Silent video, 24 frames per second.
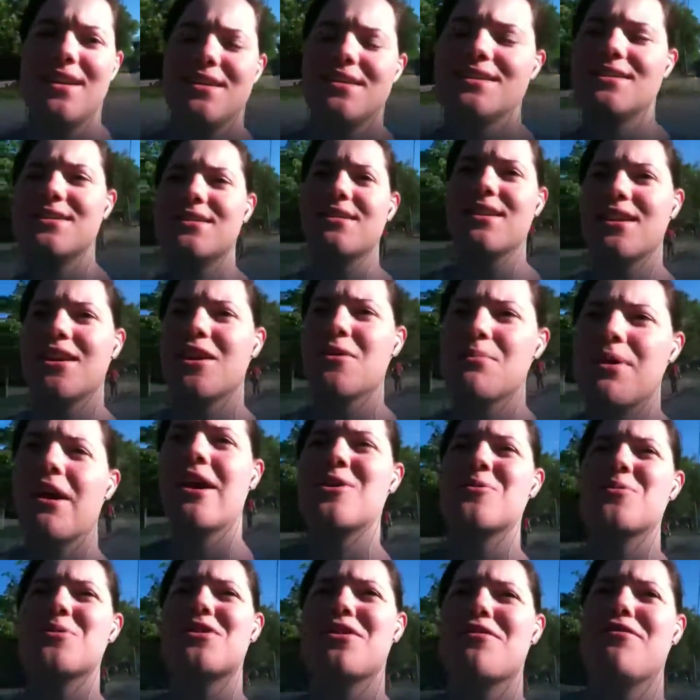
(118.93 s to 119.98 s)
is, and
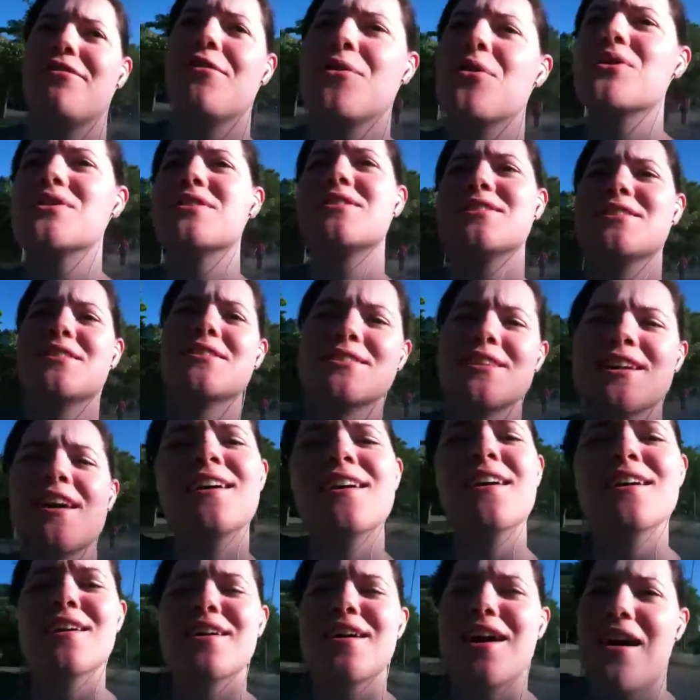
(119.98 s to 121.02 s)
compared with the forces
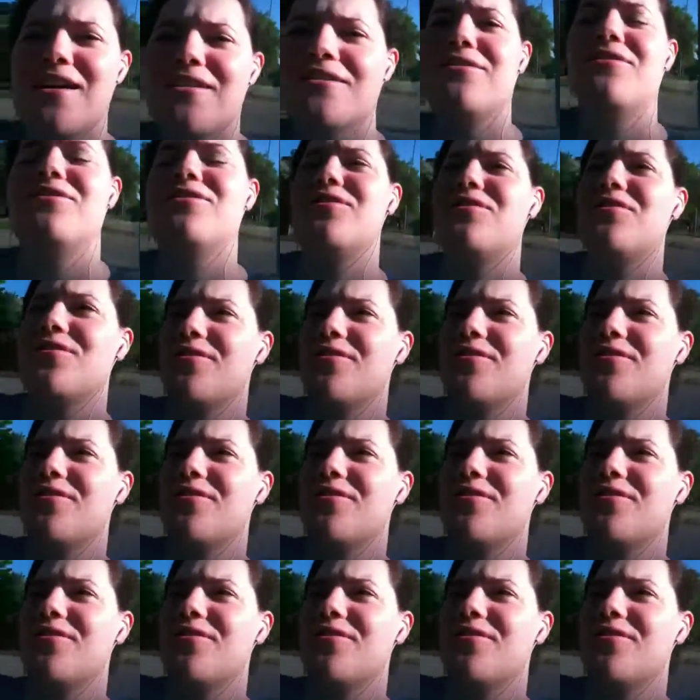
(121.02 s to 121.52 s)
of